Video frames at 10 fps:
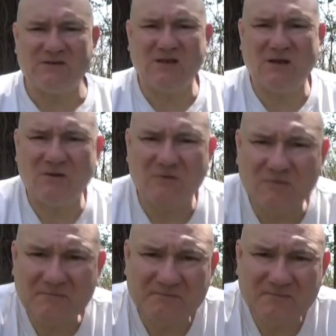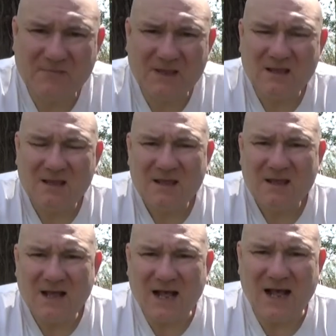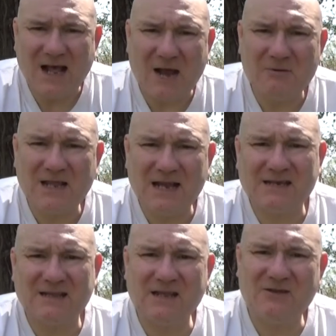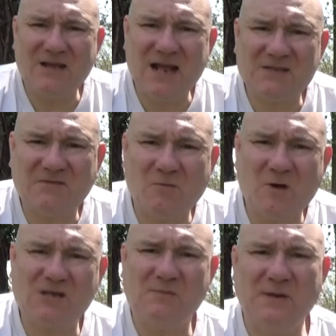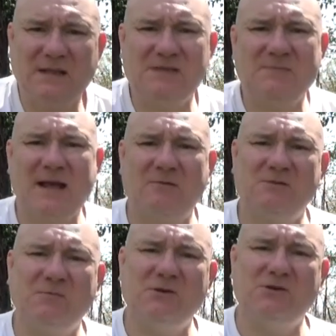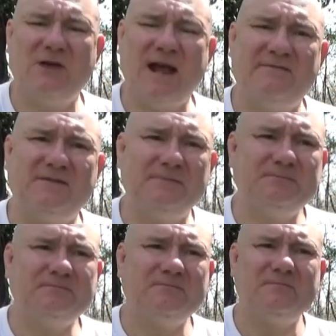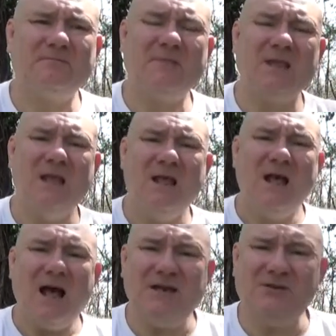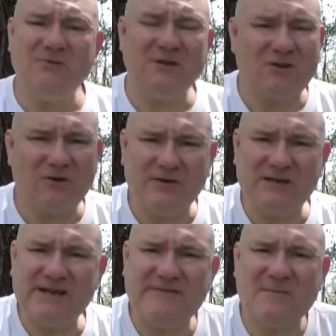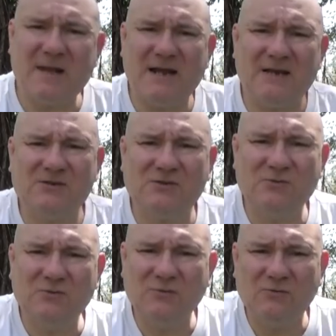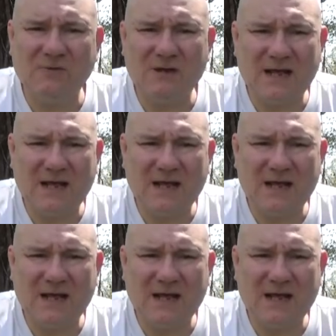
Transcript: So I would like to thank you guys for watching Bentley's Backwoods Bushcraft. I do encourage everybody to